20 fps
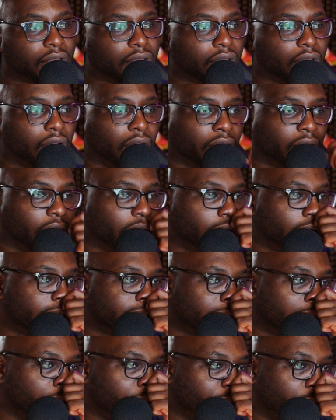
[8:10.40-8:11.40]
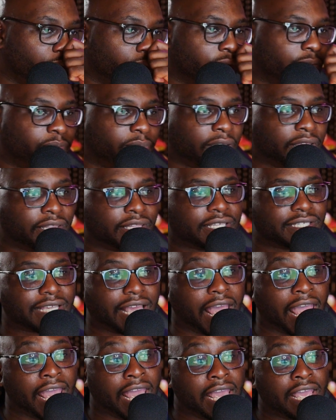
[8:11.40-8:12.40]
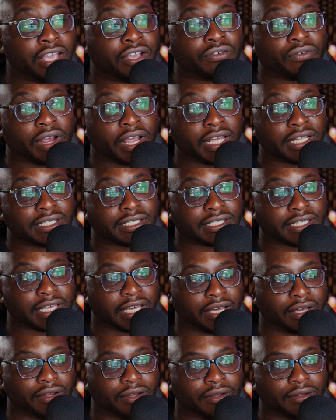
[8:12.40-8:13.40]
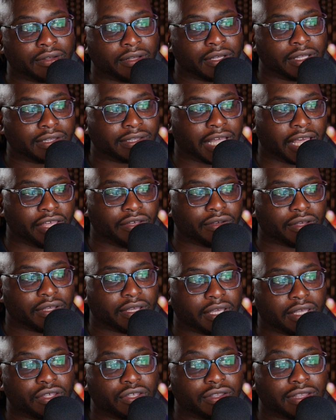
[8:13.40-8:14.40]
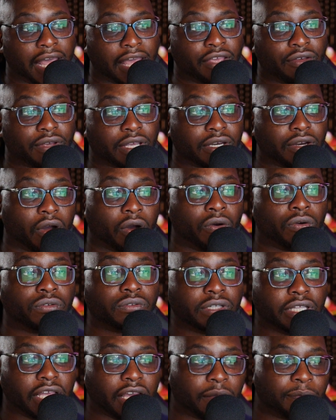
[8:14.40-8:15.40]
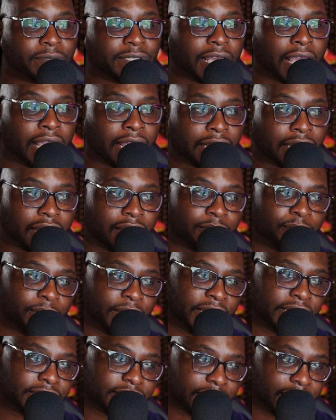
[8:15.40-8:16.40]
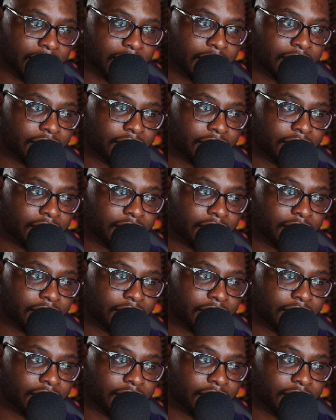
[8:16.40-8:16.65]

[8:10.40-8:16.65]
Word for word: A good example would be this A grade skill that you that you can only obtain in Peaceland.